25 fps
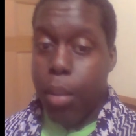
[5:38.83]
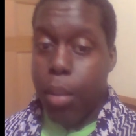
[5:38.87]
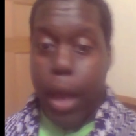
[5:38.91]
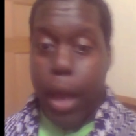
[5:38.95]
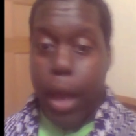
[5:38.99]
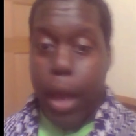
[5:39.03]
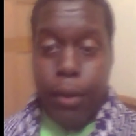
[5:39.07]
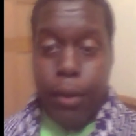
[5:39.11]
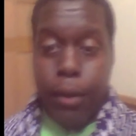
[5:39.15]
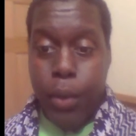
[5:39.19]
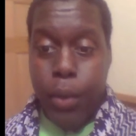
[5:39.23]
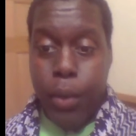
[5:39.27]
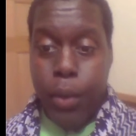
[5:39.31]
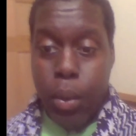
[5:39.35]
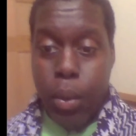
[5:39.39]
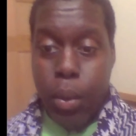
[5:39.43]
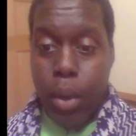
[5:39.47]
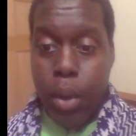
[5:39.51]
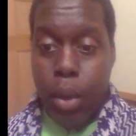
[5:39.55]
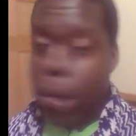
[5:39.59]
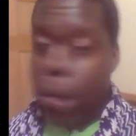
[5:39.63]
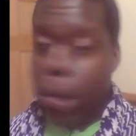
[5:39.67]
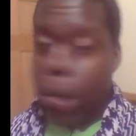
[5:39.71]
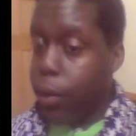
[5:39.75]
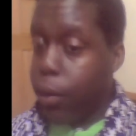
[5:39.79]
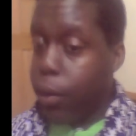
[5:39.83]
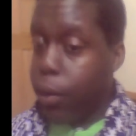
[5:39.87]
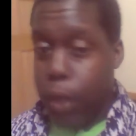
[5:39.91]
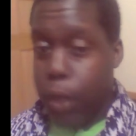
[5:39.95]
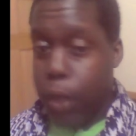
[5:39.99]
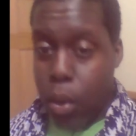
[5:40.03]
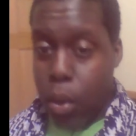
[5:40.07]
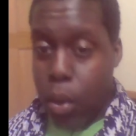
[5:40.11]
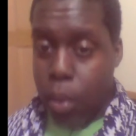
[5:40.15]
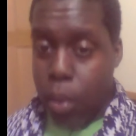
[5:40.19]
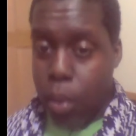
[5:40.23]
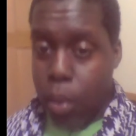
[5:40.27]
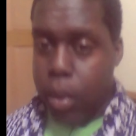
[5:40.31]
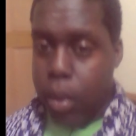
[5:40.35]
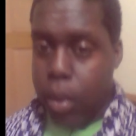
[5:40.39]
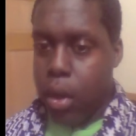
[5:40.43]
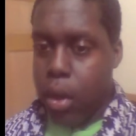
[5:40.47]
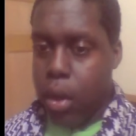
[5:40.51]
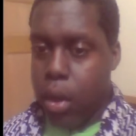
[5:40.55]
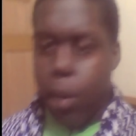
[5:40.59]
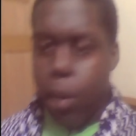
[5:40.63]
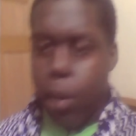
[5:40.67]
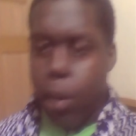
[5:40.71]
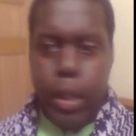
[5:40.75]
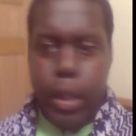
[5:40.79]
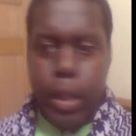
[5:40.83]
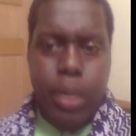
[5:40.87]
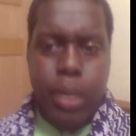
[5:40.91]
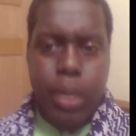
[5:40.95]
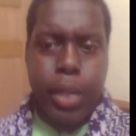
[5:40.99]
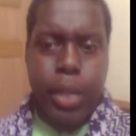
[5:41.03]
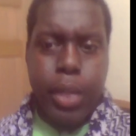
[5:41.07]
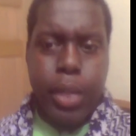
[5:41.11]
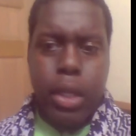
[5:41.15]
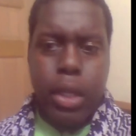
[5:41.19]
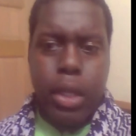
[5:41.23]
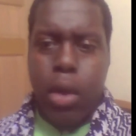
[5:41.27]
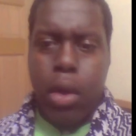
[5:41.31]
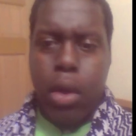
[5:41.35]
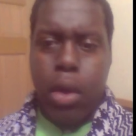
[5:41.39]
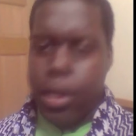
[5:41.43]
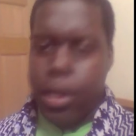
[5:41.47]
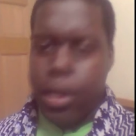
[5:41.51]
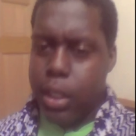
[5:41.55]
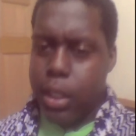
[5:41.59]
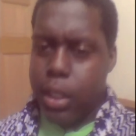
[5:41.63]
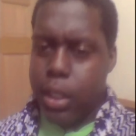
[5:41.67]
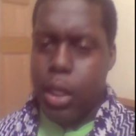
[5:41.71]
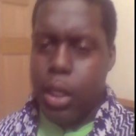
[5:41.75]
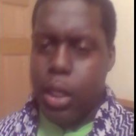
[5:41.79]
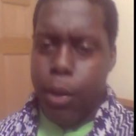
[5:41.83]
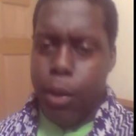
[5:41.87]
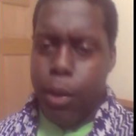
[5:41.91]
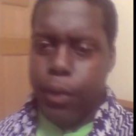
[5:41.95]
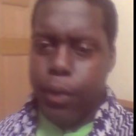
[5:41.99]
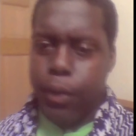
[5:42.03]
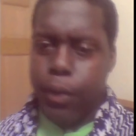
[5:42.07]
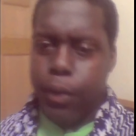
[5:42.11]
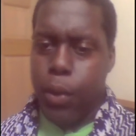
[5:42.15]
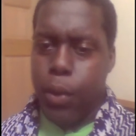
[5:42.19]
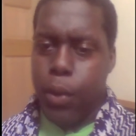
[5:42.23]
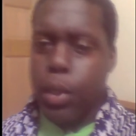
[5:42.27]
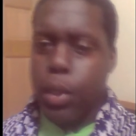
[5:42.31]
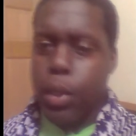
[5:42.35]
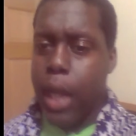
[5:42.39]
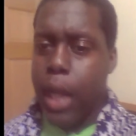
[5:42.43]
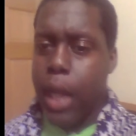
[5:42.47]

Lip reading: buy the food with you. We can split the cost of this healthy food